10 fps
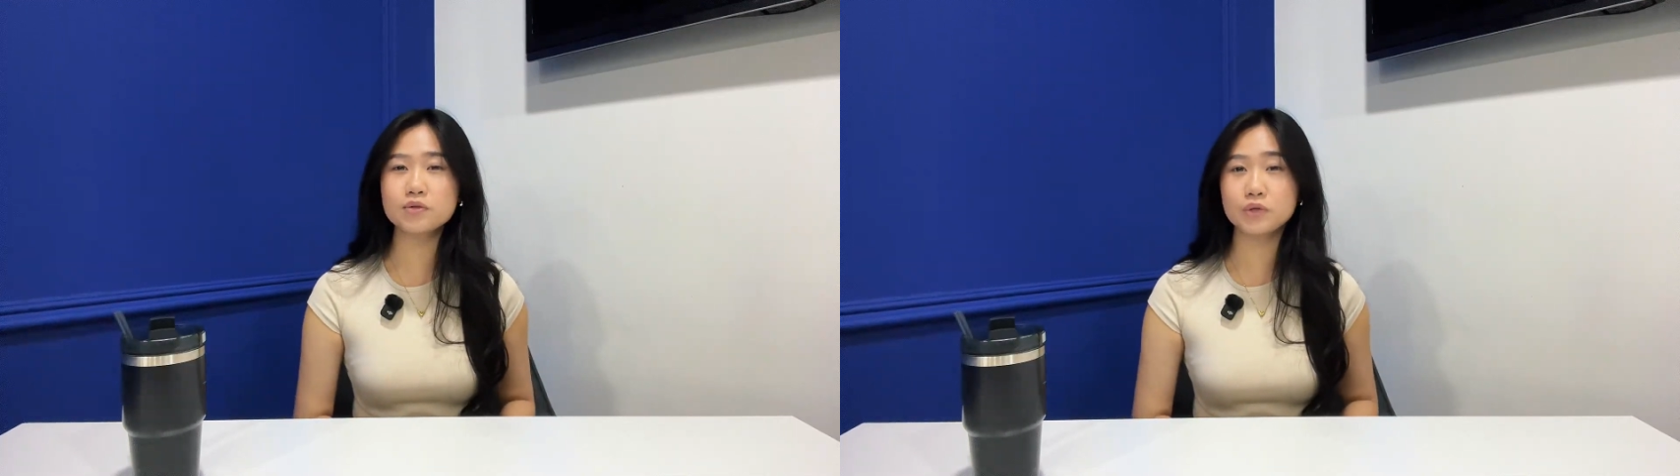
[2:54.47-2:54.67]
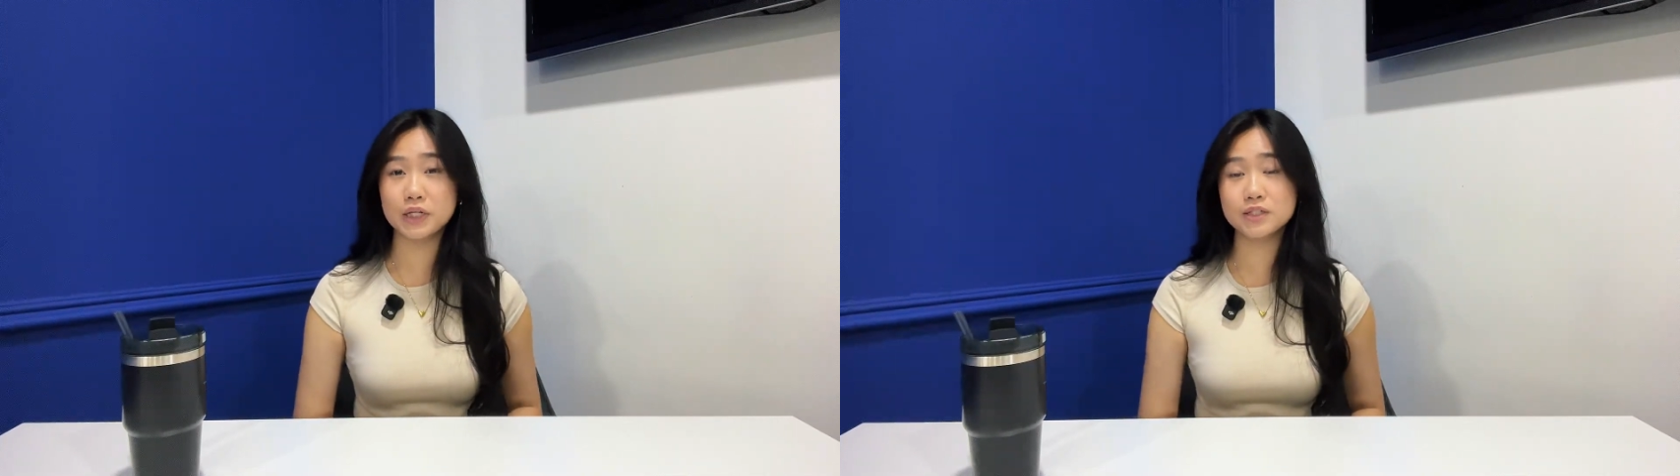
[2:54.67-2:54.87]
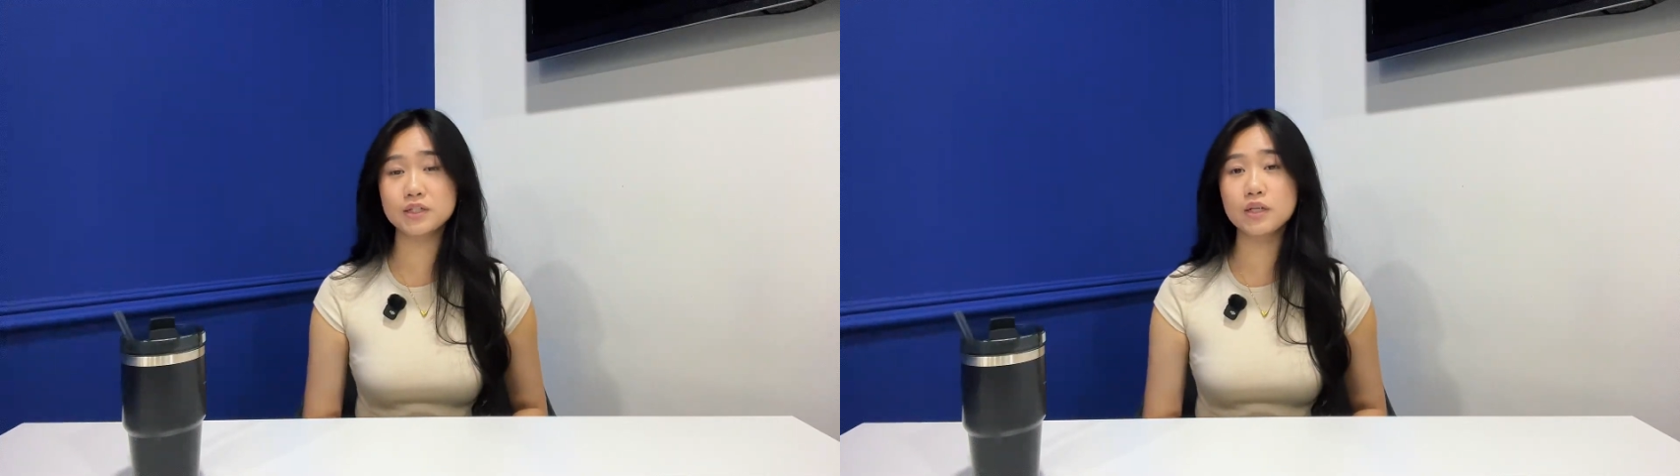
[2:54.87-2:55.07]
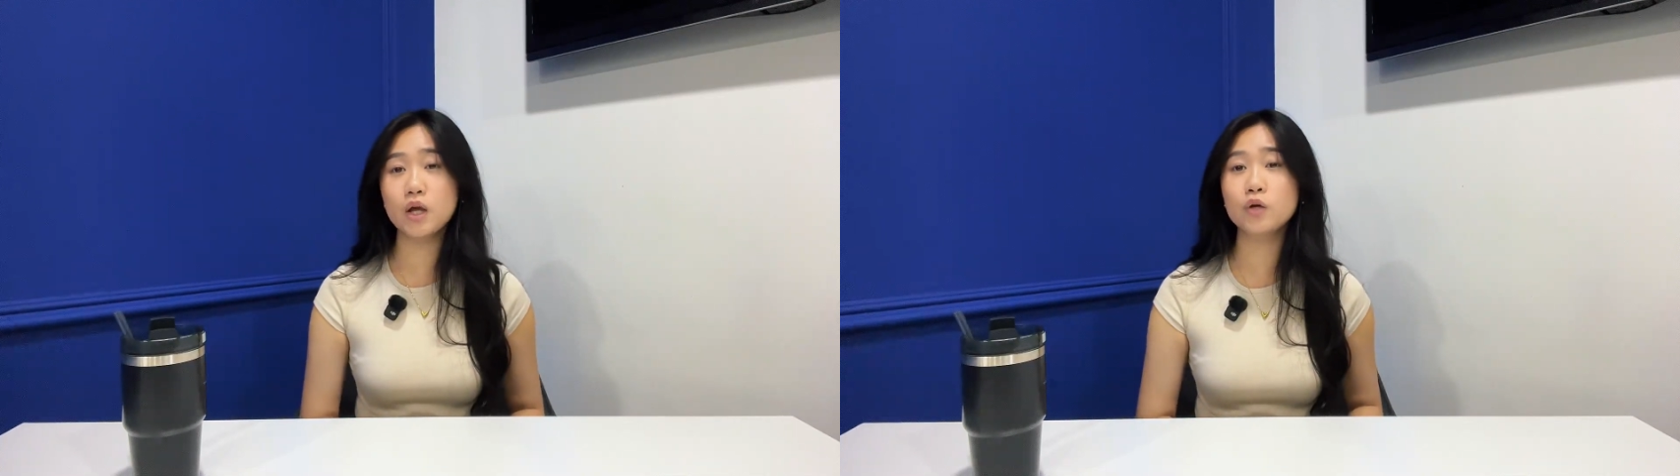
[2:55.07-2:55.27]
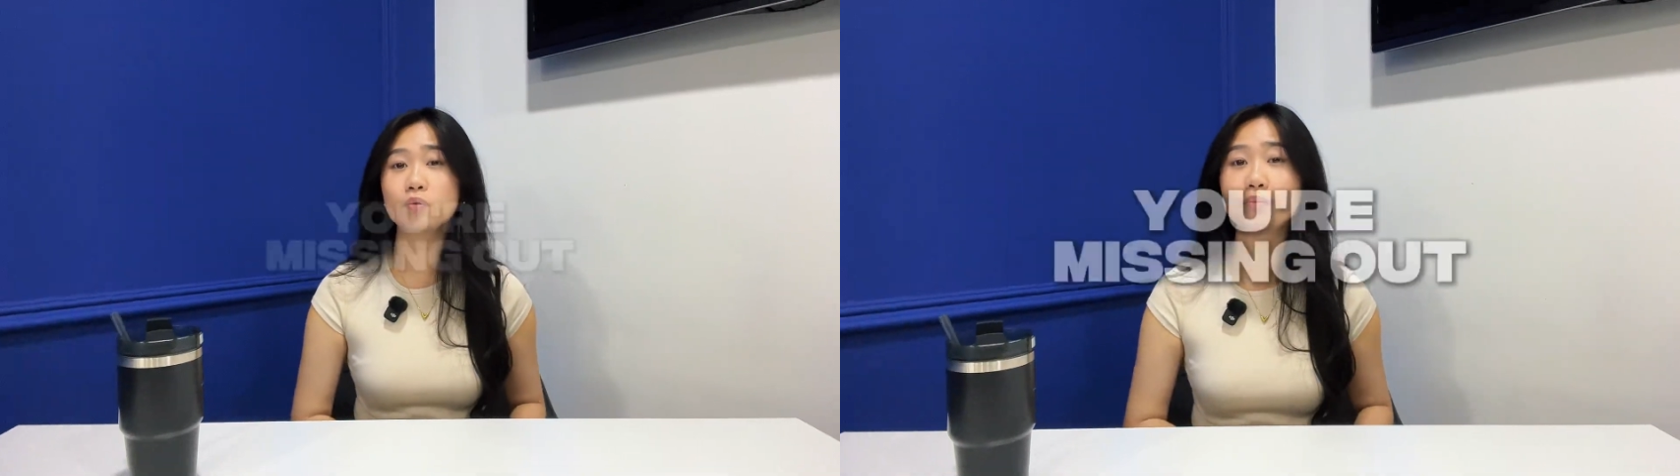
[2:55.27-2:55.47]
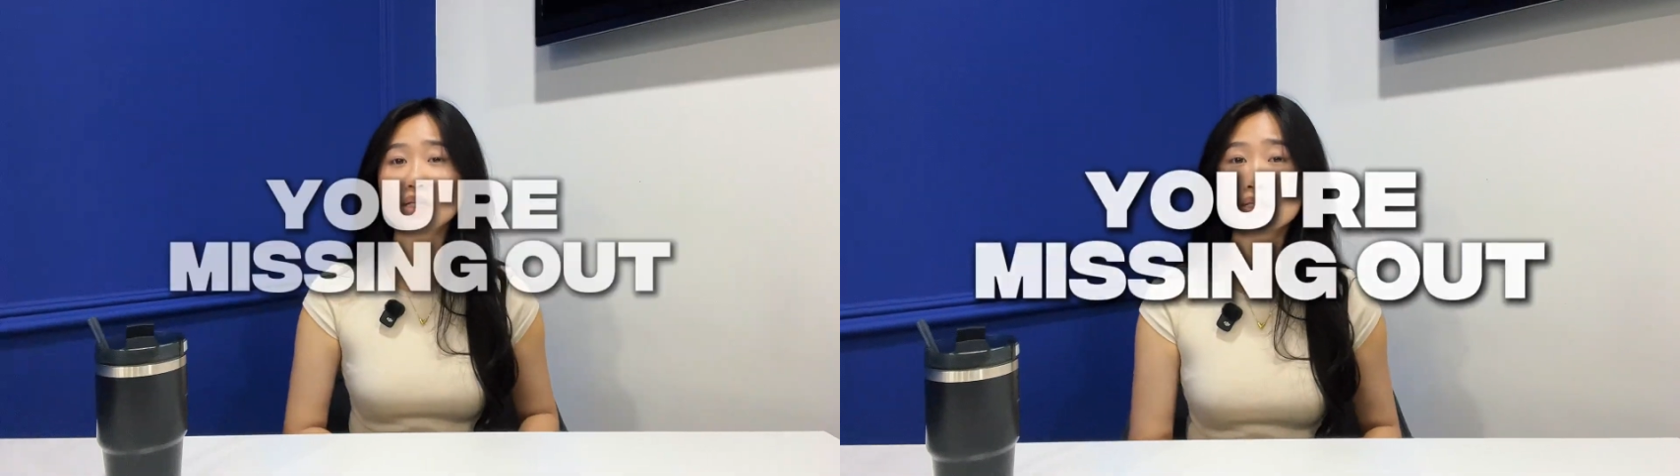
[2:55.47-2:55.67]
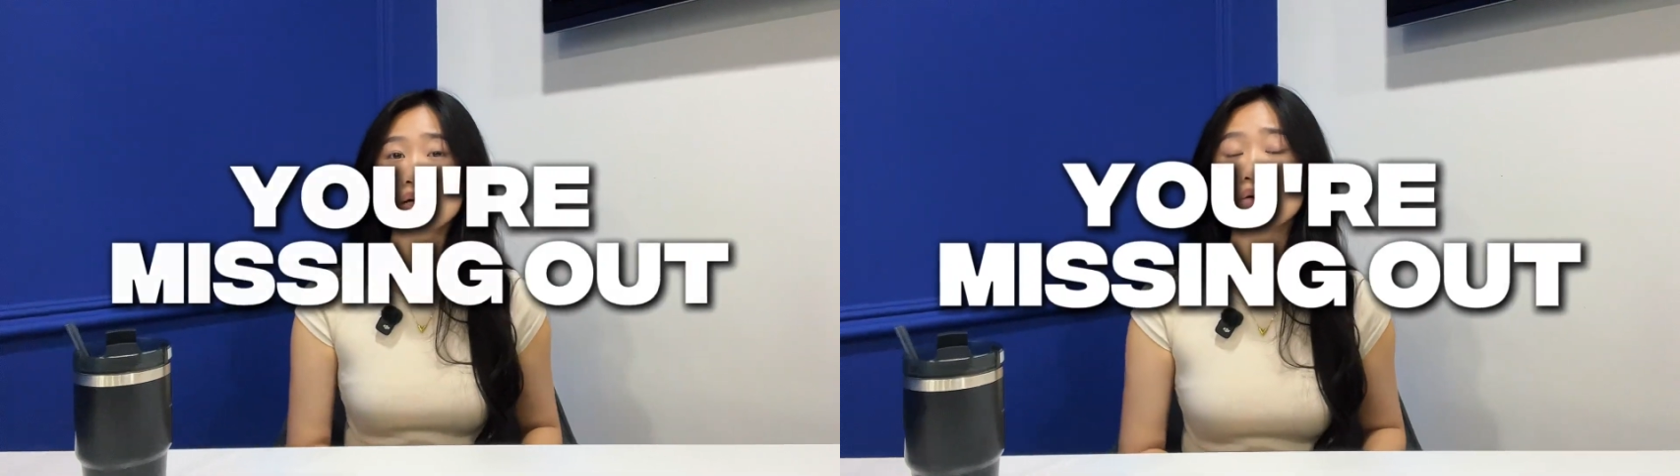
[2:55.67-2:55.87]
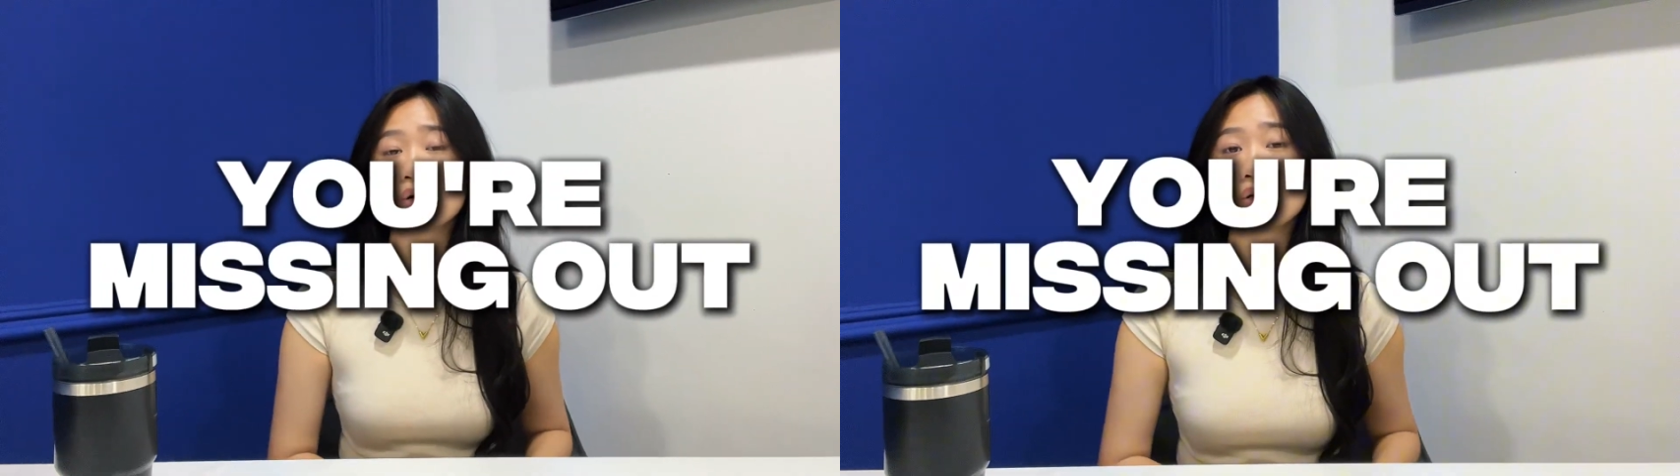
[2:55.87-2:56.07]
to London, you're missing out